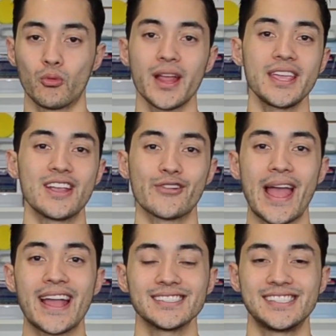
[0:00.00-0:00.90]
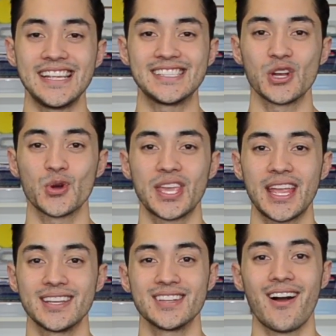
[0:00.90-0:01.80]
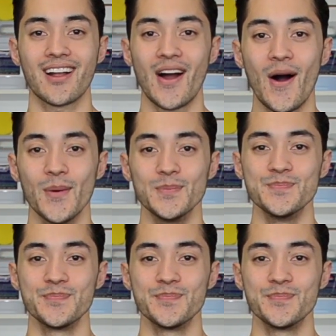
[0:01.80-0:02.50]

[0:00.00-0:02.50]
right here at DetailKing.com.